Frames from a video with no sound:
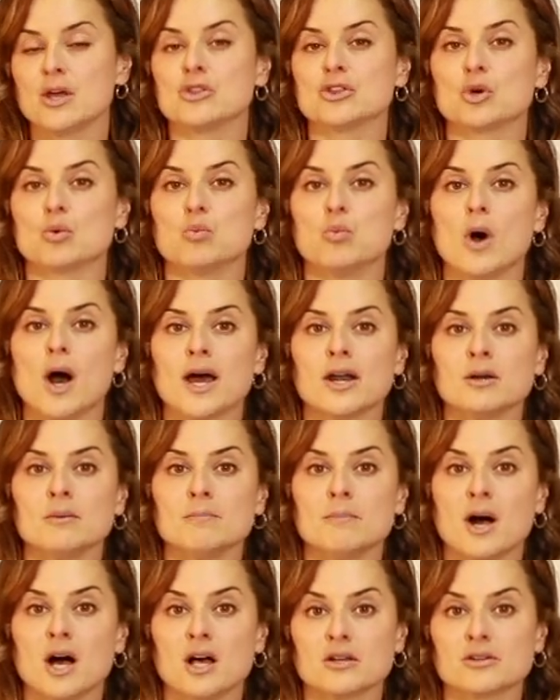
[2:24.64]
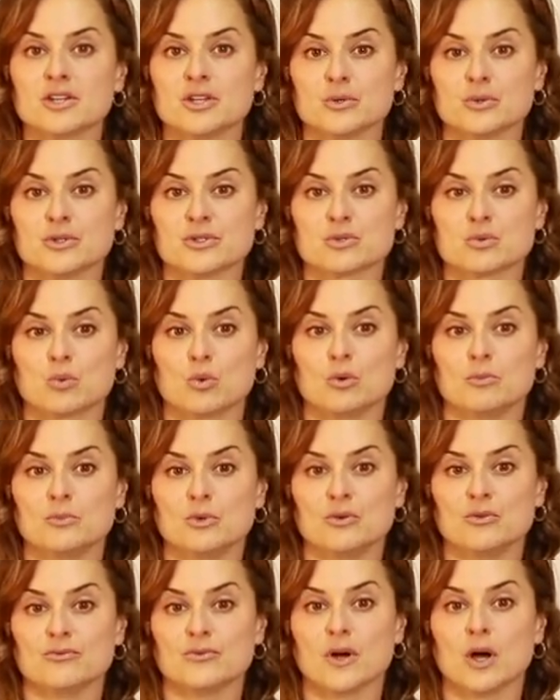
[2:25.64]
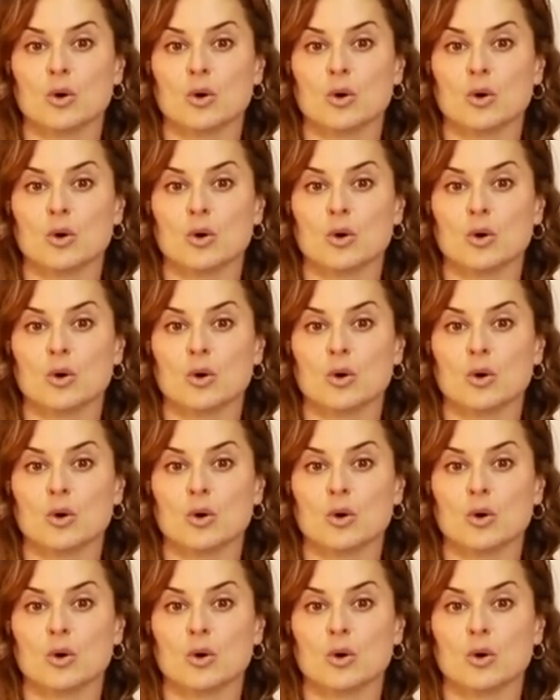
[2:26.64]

the water molecules will move